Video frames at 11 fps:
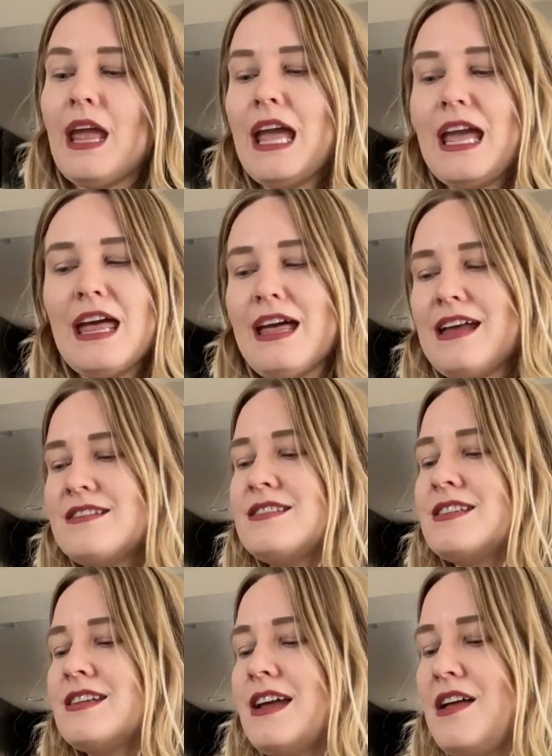And
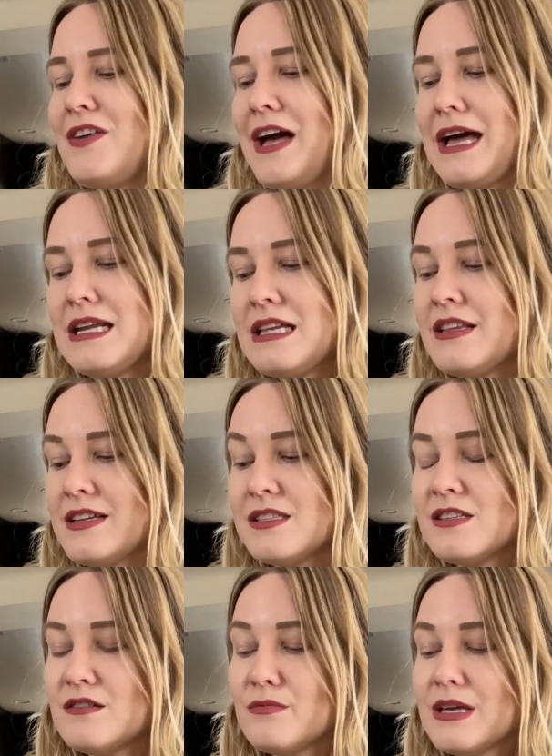I've had it less
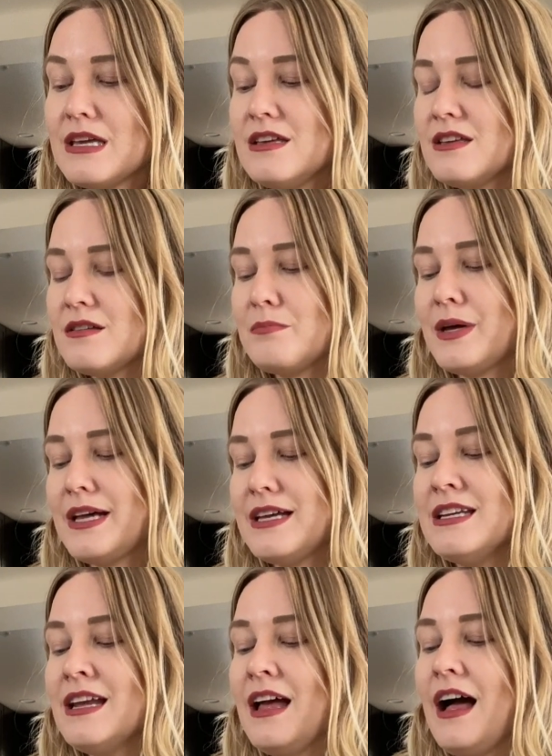than a week,
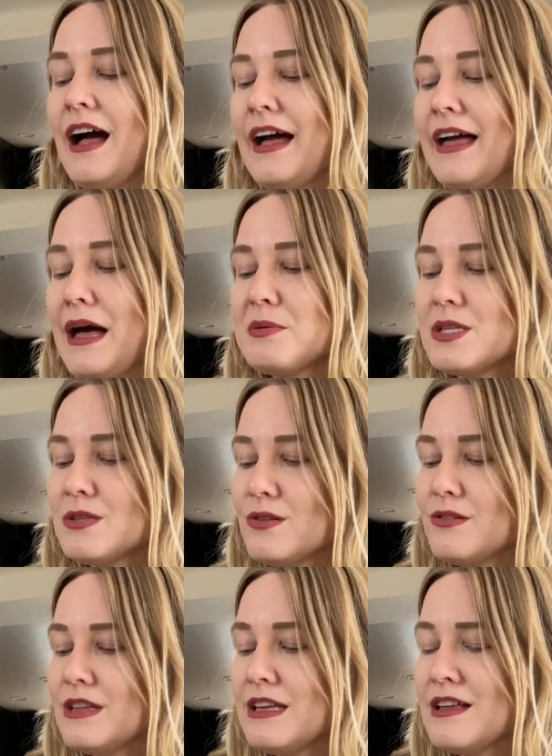but I
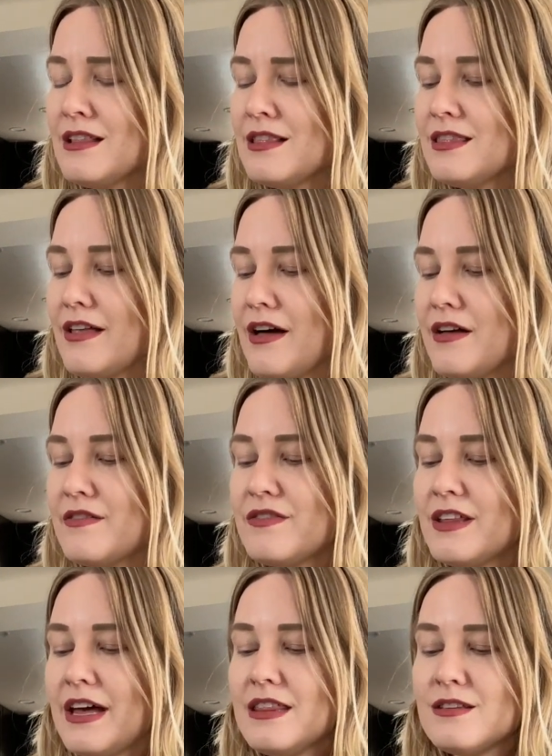absolutely love
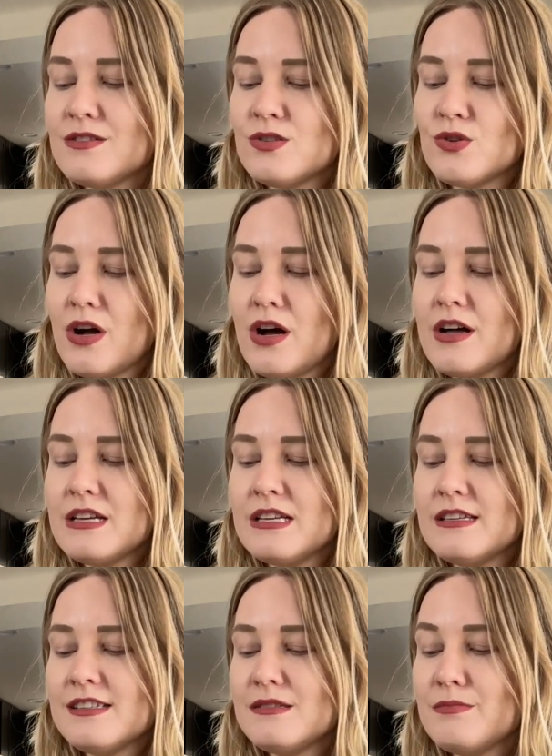that the straw
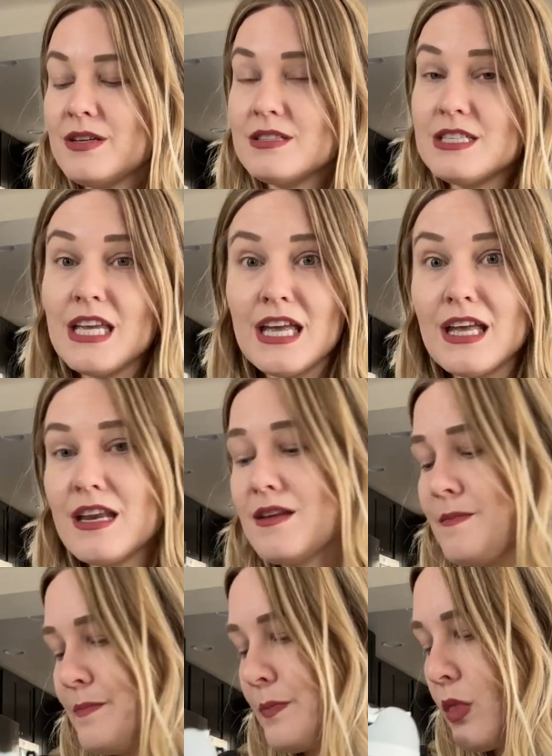is built in.